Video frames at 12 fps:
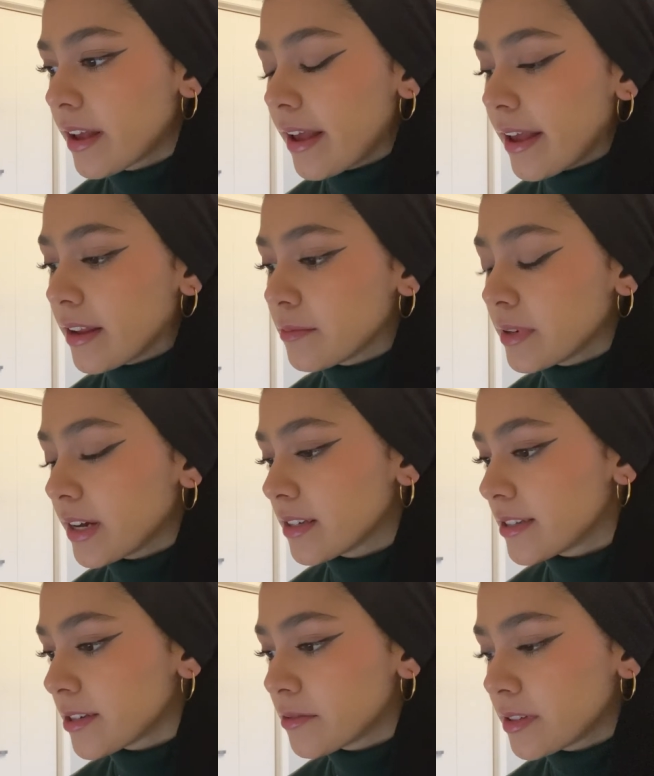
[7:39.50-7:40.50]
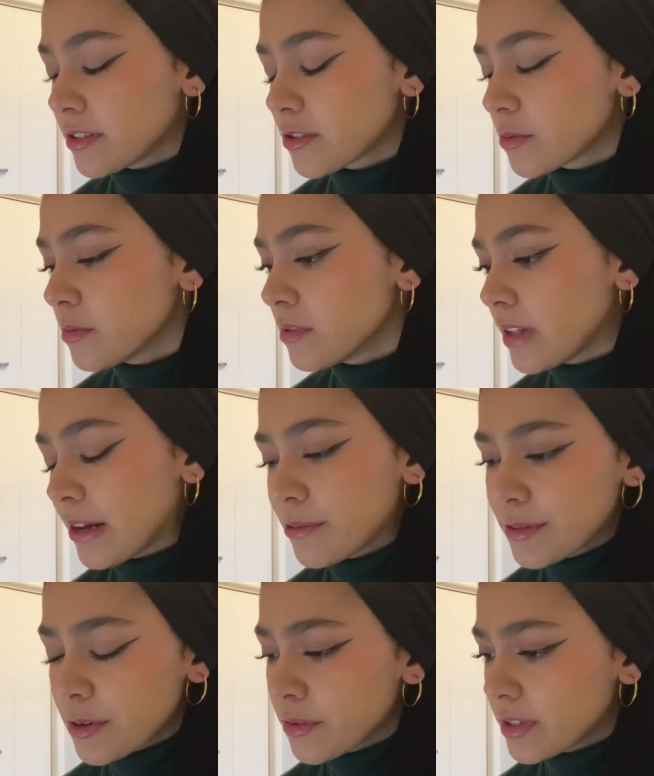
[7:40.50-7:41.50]
And because I was in school, I
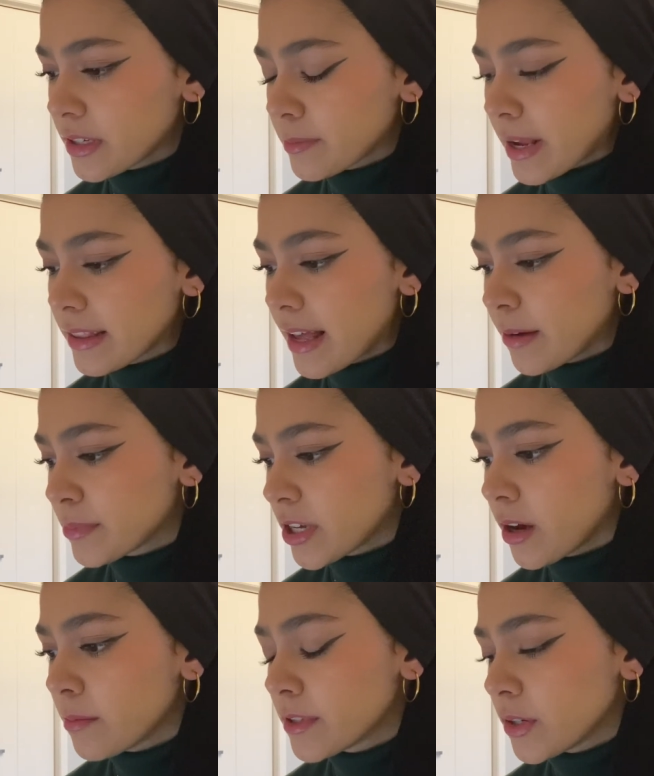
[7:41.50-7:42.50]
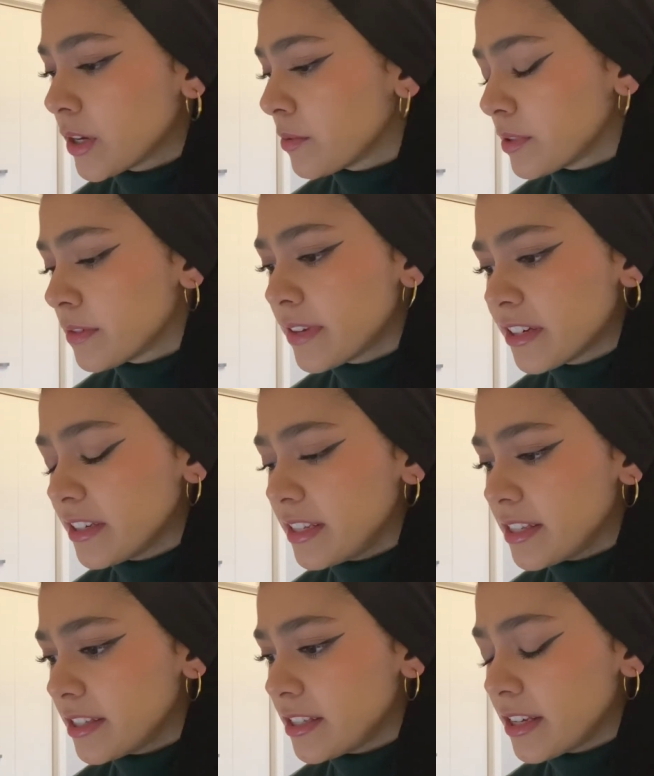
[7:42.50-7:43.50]
was always on my laptop, so it was very
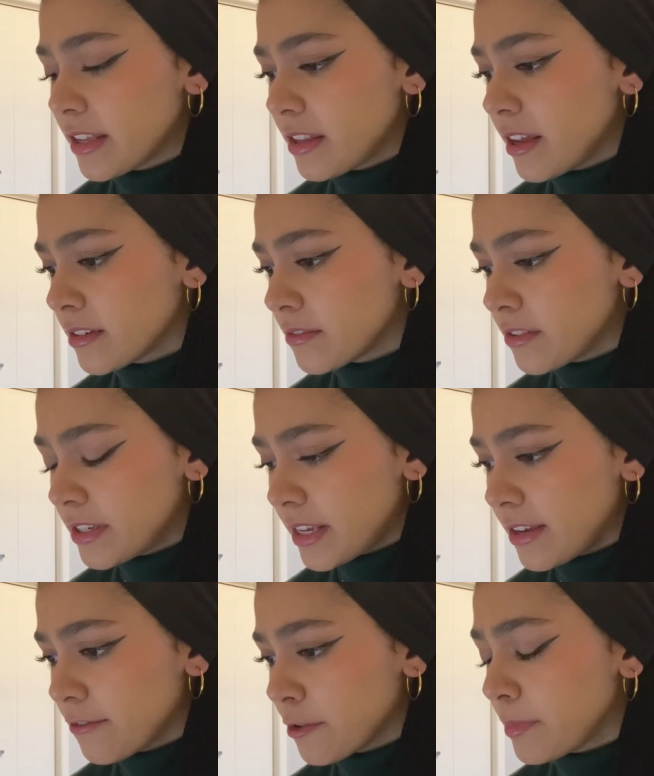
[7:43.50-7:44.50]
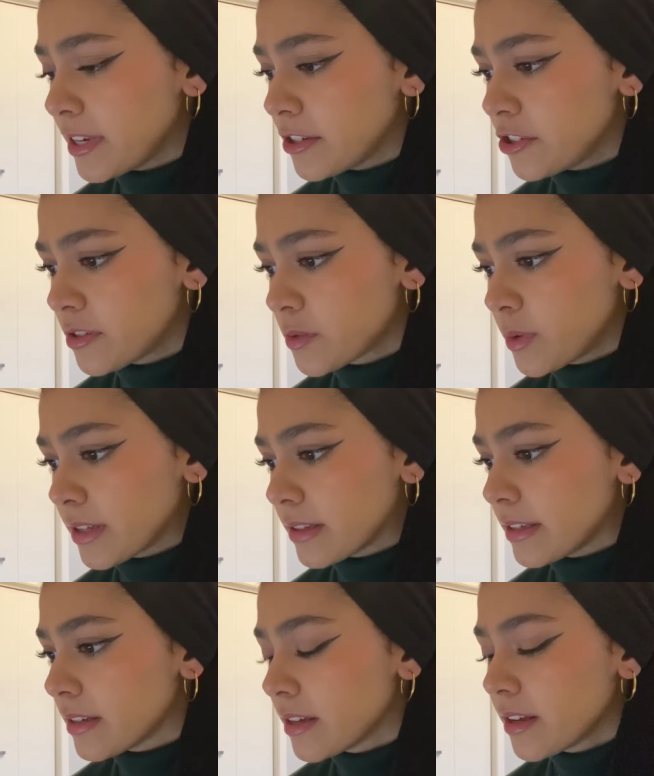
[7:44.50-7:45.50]
easy at the end of the day for me to just
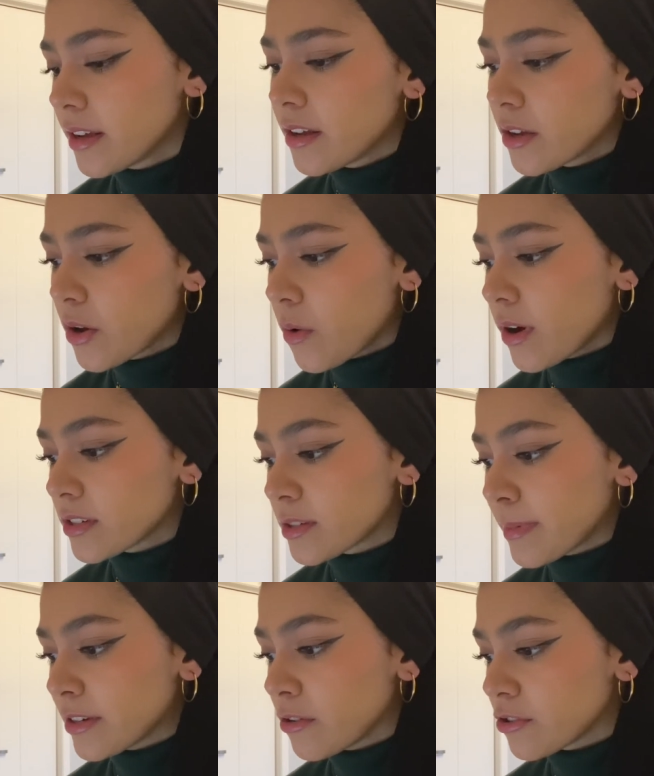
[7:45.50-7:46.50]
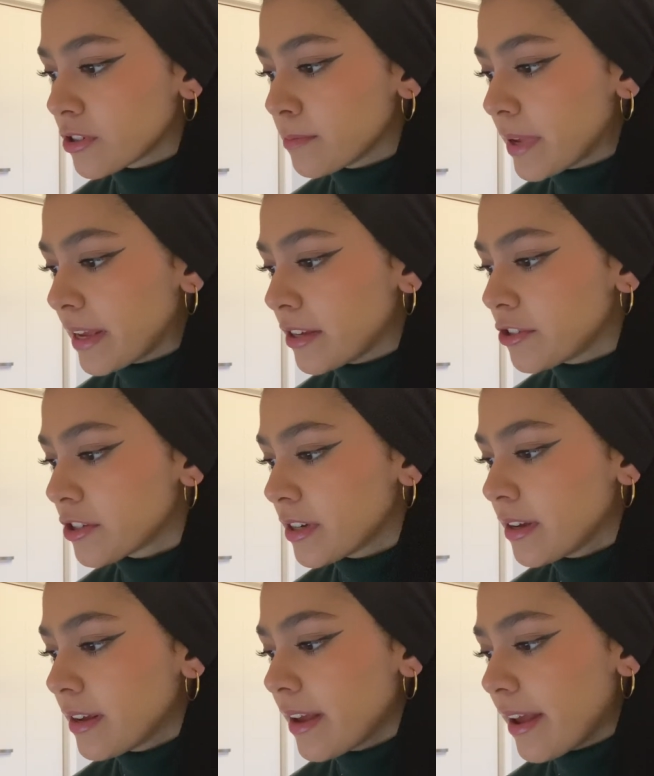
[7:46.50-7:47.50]
quickly go onto my Notion page
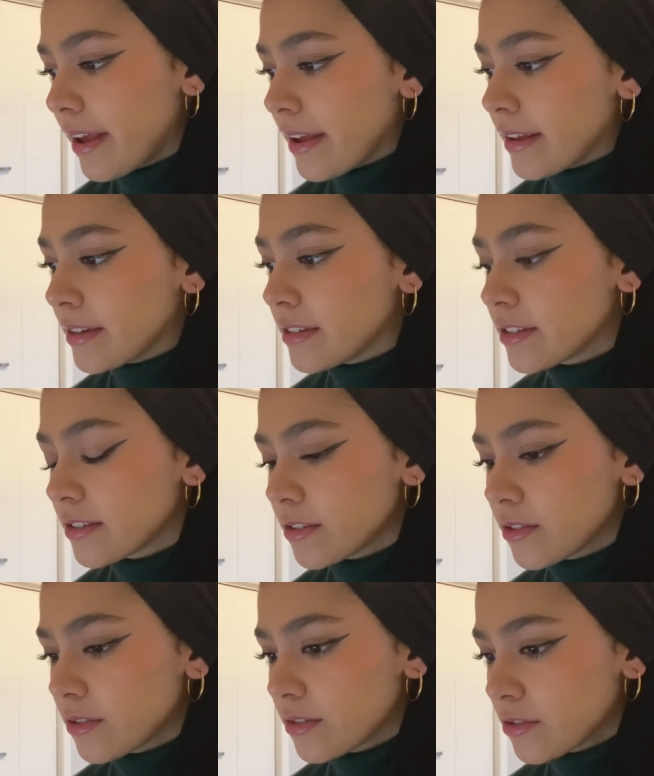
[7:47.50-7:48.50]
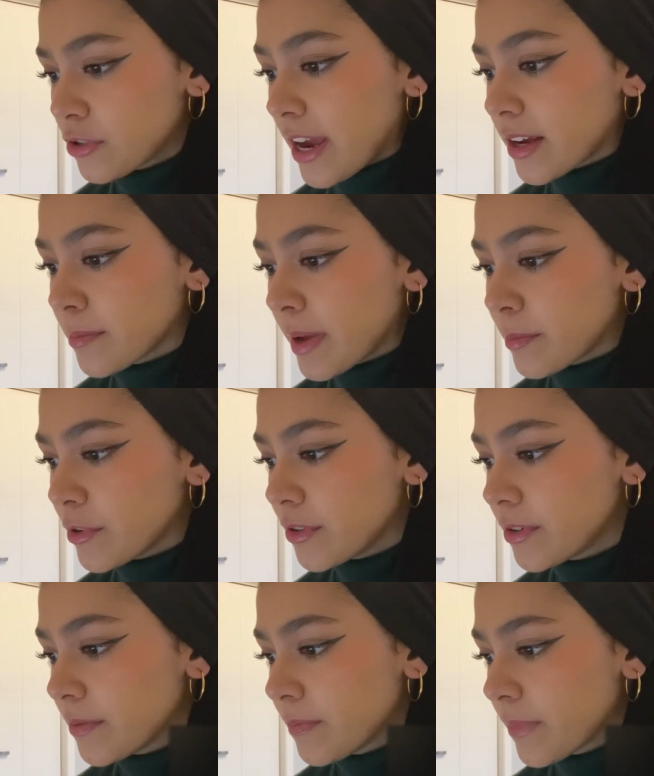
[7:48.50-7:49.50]
and track my mood.